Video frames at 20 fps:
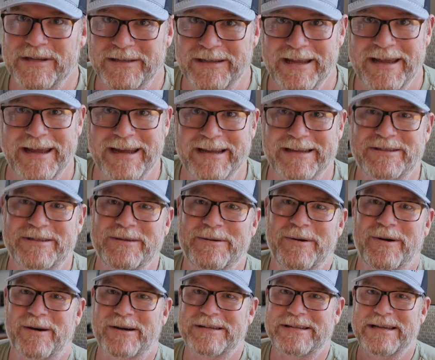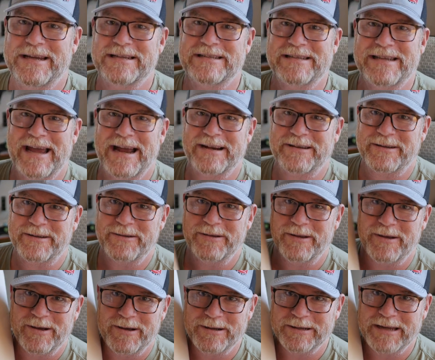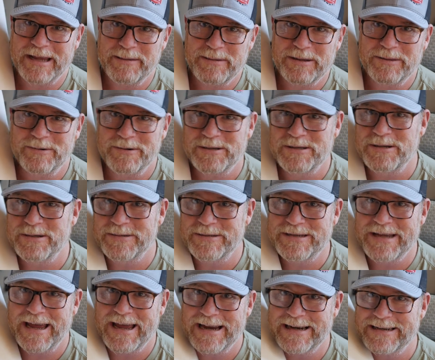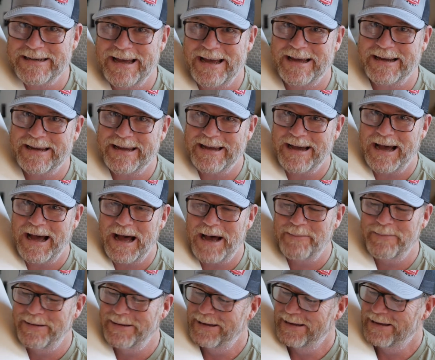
link to RTS Tactical on KB32Tac.com.